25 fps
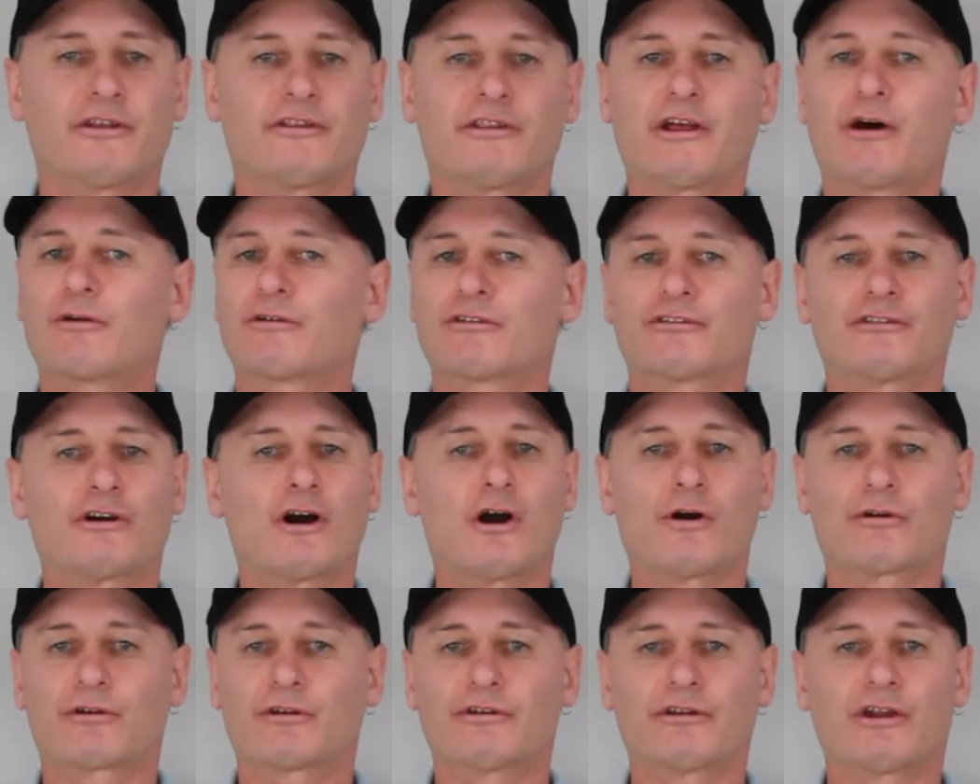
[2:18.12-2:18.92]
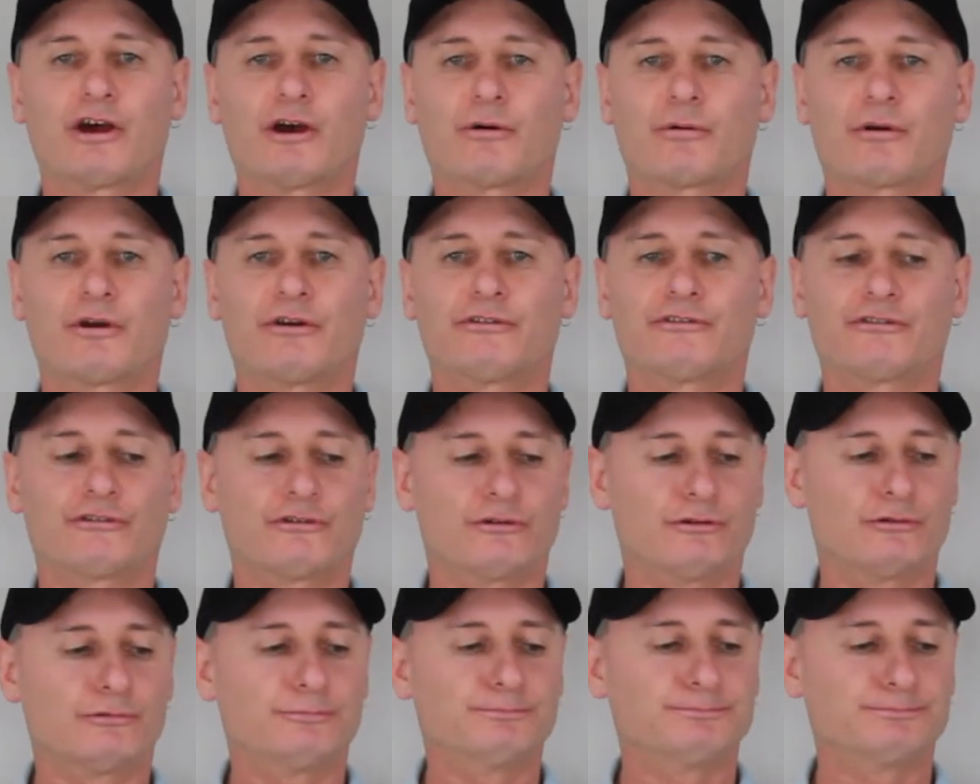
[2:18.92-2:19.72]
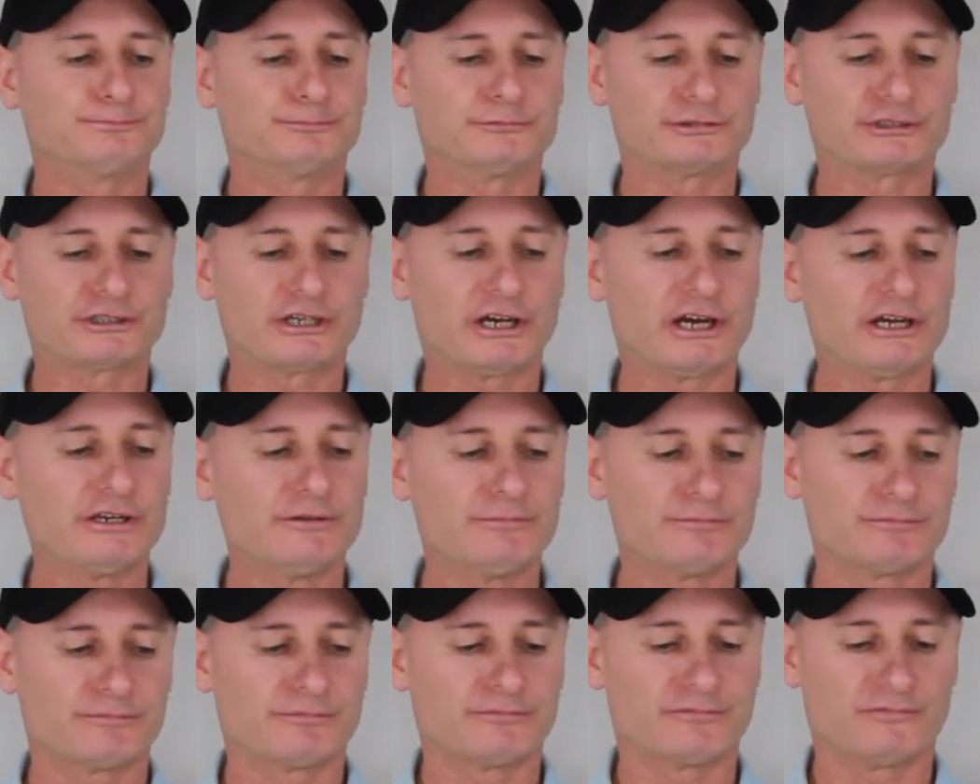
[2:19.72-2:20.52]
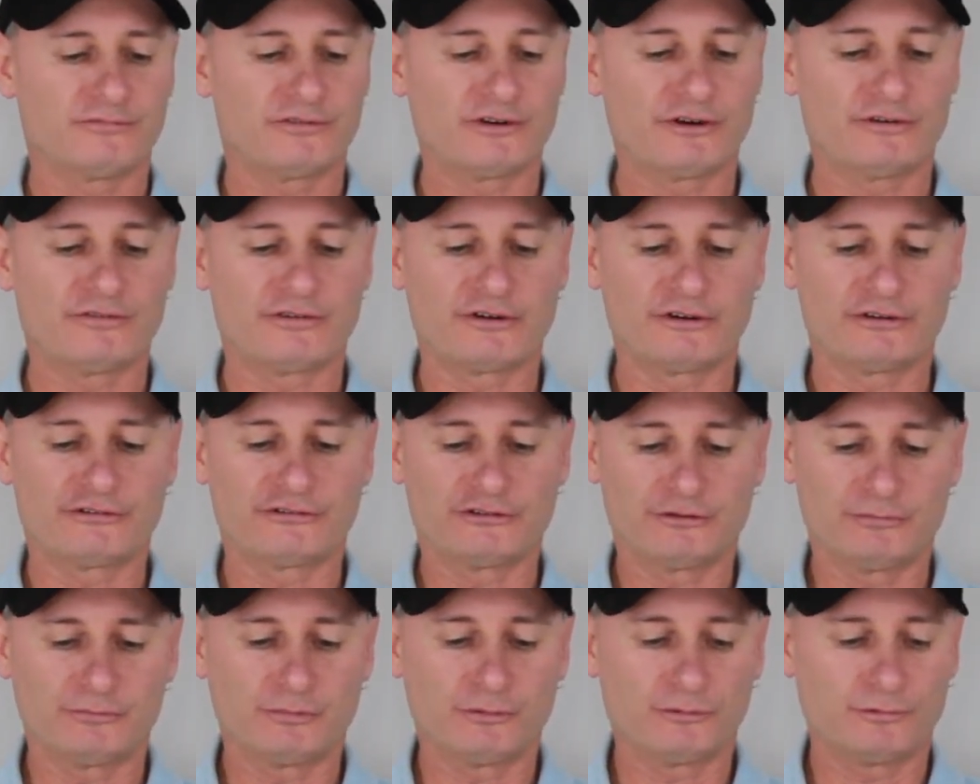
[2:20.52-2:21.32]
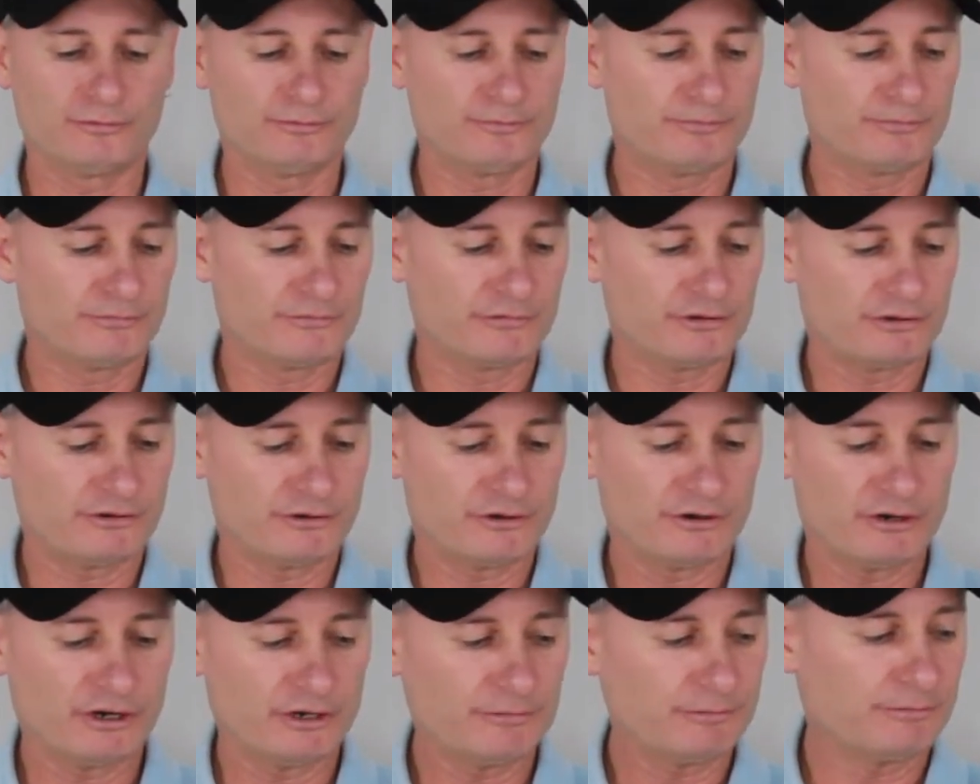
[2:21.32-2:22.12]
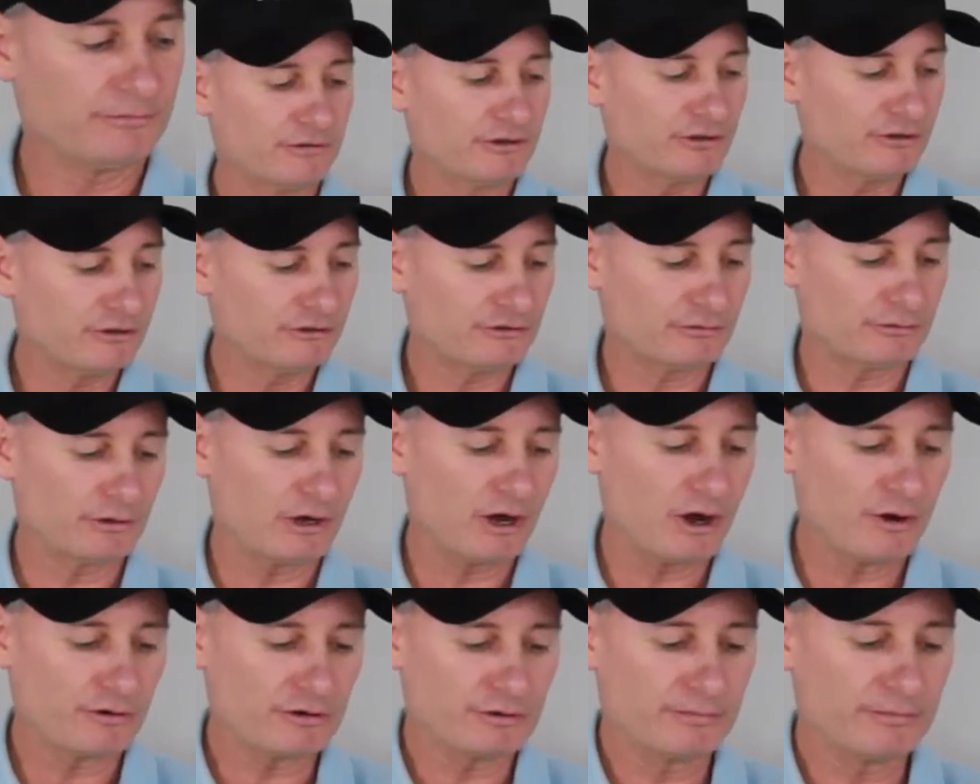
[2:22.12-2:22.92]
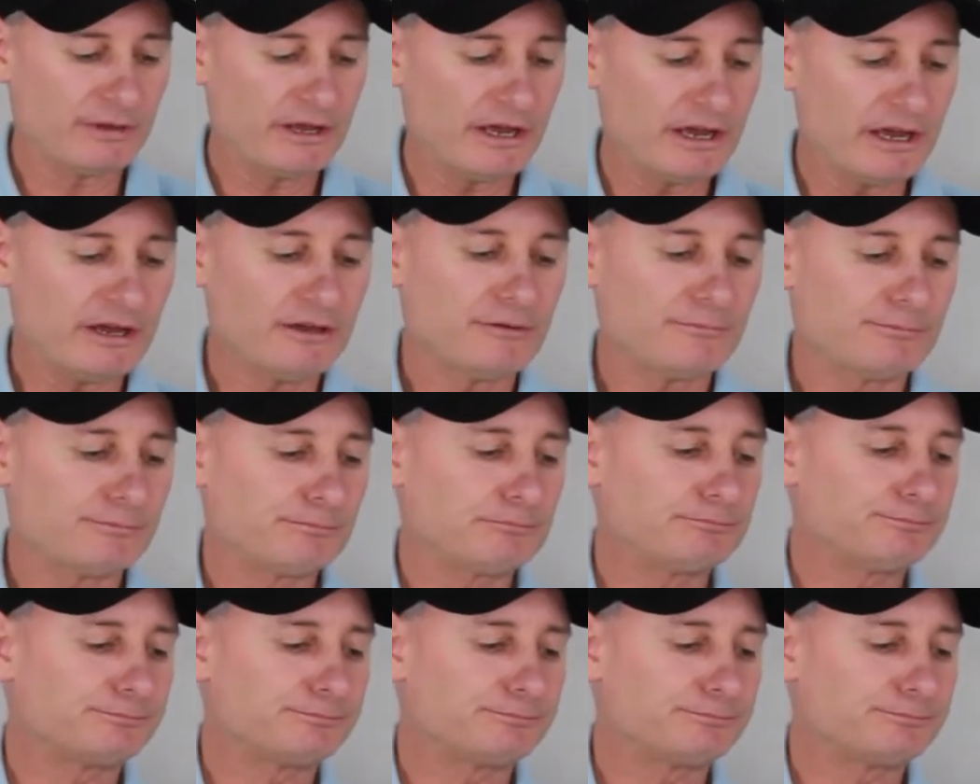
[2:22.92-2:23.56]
They'll just hold it, no worries at all, okay? Very, very simple, all right? So we hold him there.